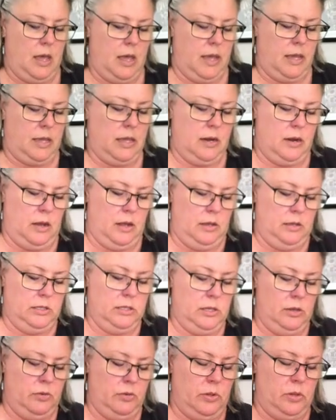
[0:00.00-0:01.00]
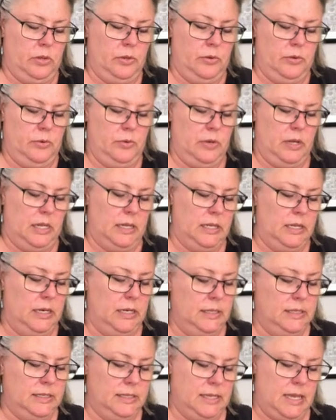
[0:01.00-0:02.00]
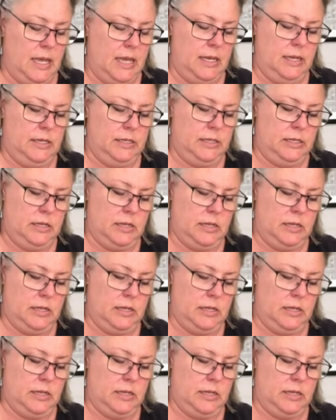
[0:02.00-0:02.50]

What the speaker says: I can also glue a little set.